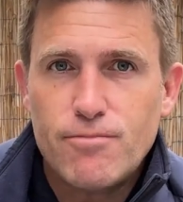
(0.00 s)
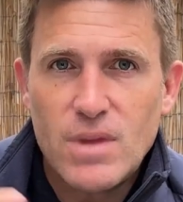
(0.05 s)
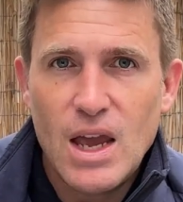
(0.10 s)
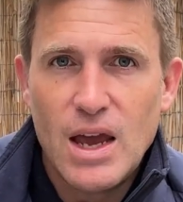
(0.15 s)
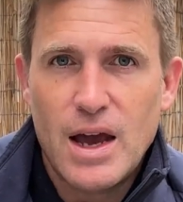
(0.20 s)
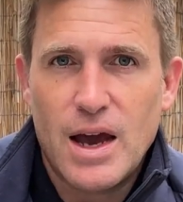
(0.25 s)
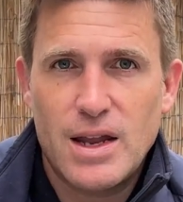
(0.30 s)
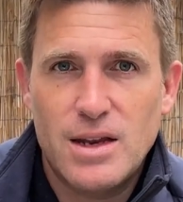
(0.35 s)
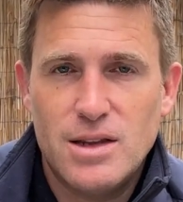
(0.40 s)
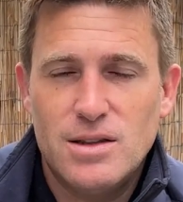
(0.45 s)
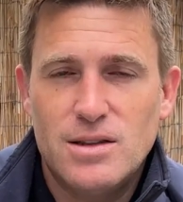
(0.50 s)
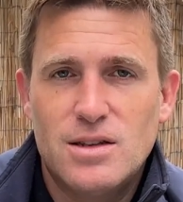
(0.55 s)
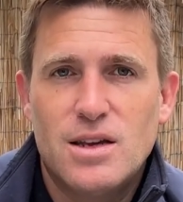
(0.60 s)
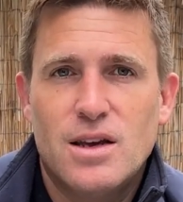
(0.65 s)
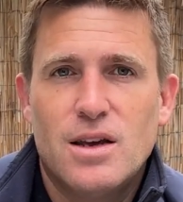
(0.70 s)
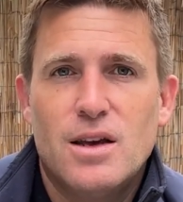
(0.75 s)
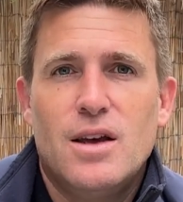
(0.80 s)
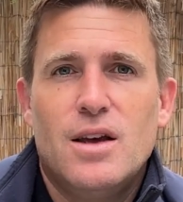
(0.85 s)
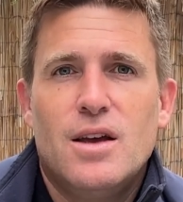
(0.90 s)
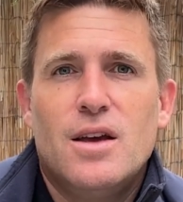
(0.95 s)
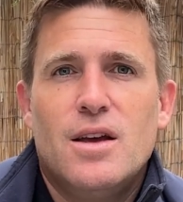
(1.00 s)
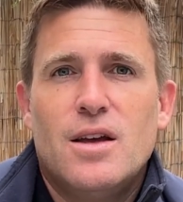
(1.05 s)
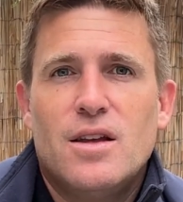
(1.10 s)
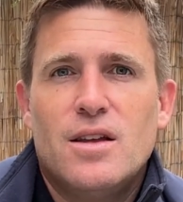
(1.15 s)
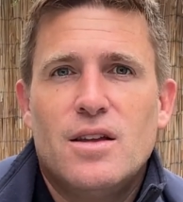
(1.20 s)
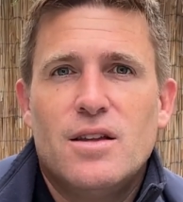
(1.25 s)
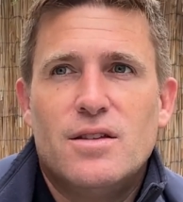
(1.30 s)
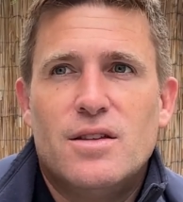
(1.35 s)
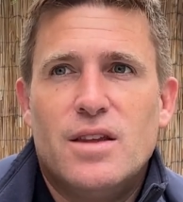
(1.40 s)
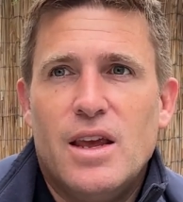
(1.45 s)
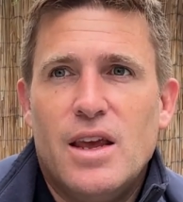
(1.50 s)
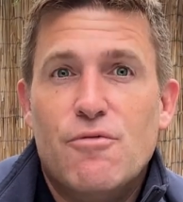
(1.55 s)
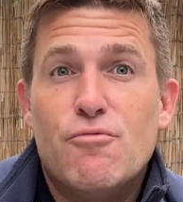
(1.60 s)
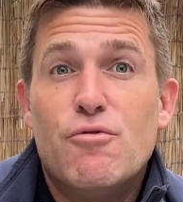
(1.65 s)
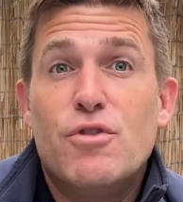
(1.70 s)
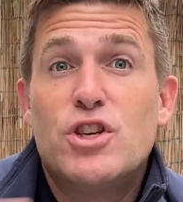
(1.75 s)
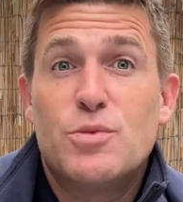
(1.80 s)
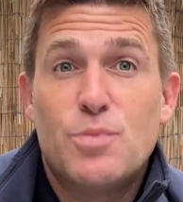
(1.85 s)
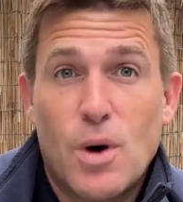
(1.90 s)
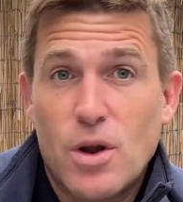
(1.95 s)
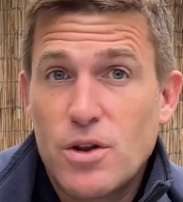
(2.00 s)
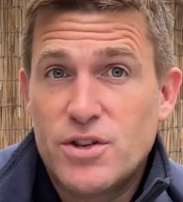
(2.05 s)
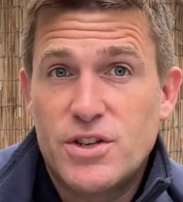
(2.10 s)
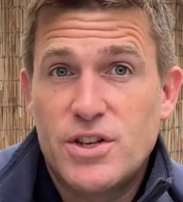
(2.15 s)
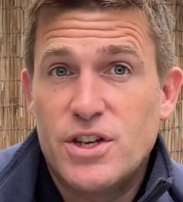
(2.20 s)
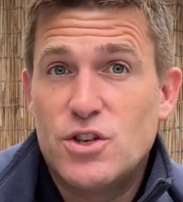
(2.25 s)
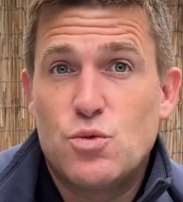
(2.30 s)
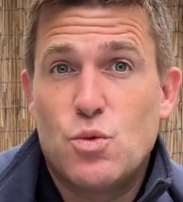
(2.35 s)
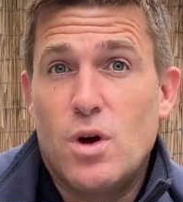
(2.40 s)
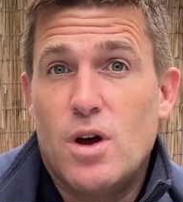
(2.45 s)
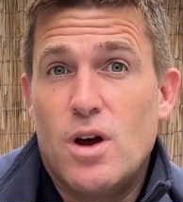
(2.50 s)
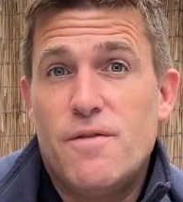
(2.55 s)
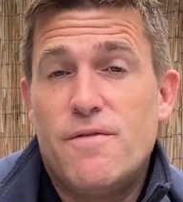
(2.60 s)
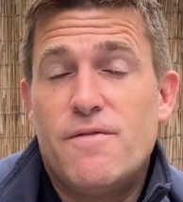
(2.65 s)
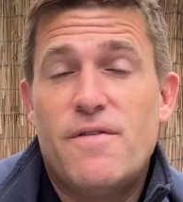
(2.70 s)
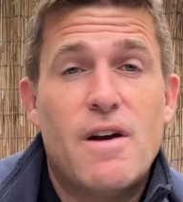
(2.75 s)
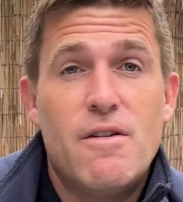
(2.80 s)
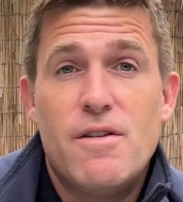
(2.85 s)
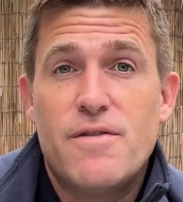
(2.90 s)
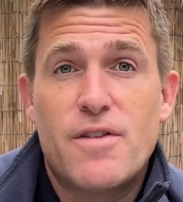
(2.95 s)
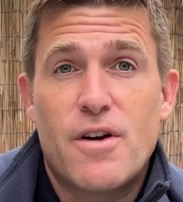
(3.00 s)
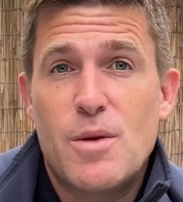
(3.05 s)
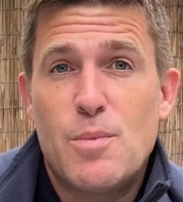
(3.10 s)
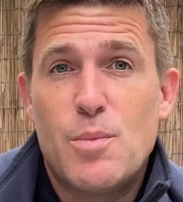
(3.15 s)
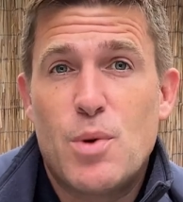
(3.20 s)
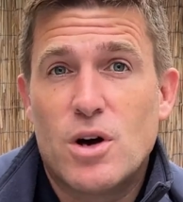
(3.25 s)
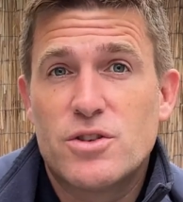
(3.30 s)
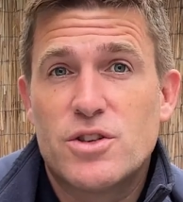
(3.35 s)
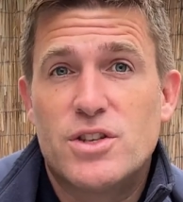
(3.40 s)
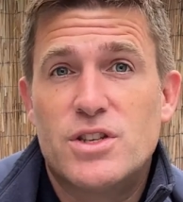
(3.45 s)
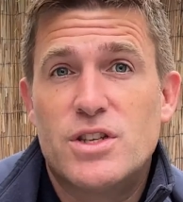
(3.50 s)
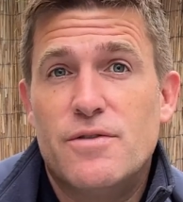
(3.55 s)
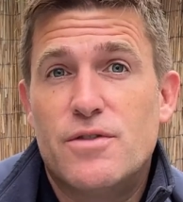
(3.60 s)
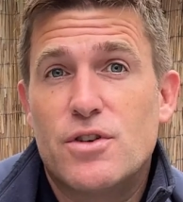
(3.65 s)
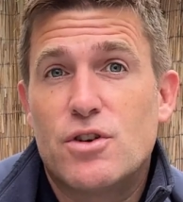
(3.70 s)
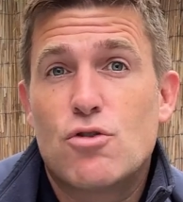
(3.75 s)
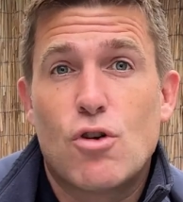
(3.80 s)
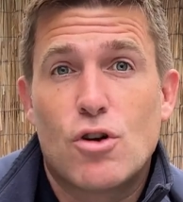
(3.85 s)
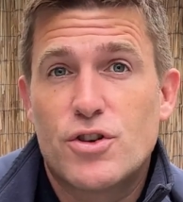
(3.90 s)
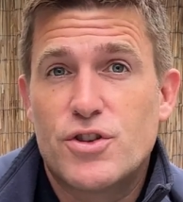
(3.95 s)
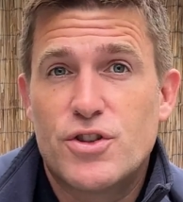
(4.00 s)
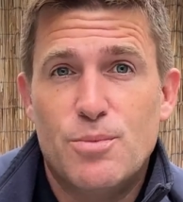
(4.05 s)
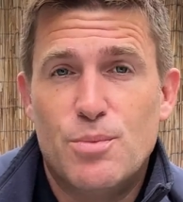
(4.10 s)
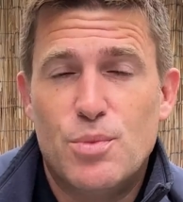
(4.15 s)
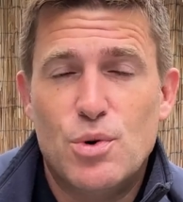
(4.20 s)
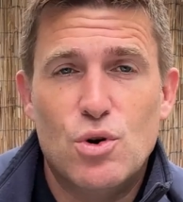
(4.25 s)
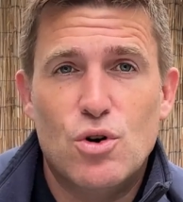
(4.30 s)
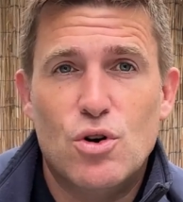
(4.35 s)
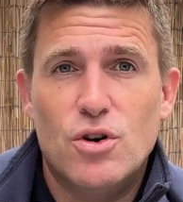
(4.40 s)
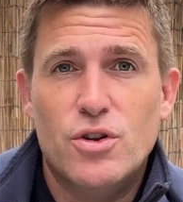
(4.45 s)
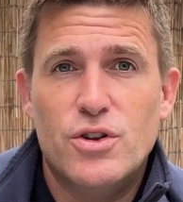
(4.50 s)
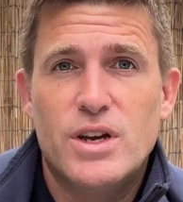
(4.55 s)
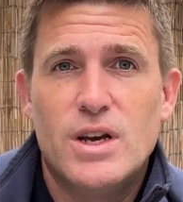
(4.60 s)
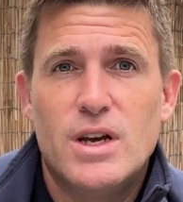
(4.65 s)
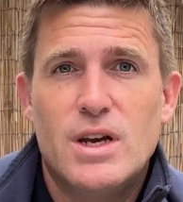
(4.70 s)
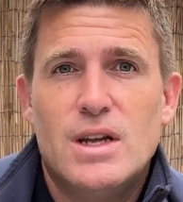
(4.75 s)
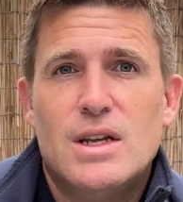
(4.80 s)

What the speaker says: And the responses were very, very positive across the board.